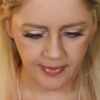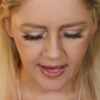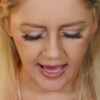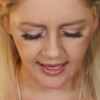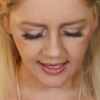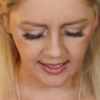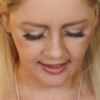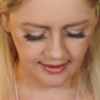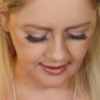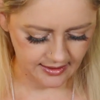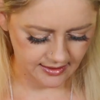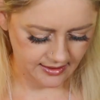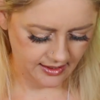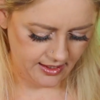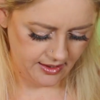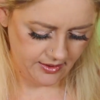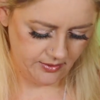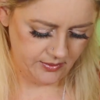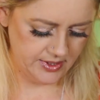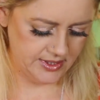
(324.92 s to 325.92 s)
baggy than
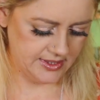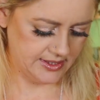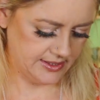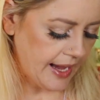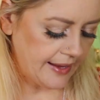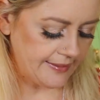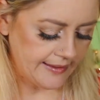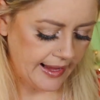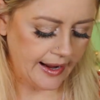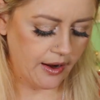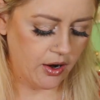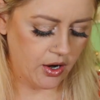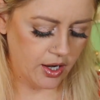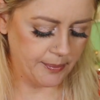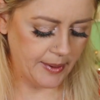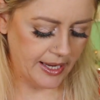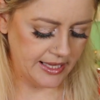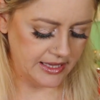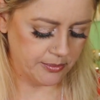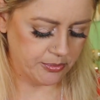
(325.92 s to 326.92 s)
the other ones. And they
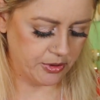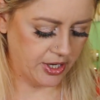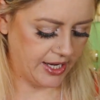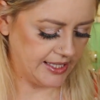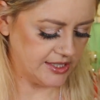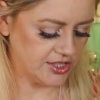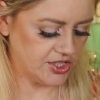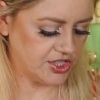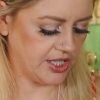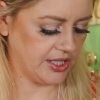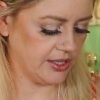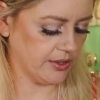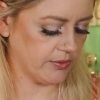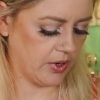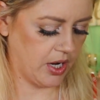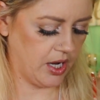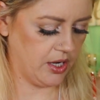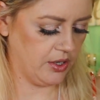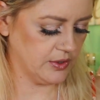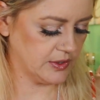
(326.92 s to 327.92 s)
are by the brand Sheila
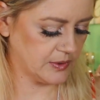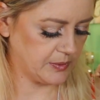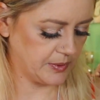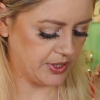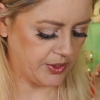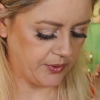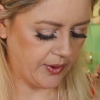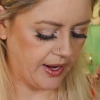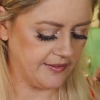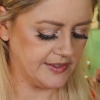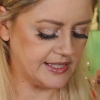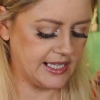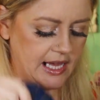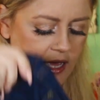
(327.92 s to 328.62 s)
Rose. We do have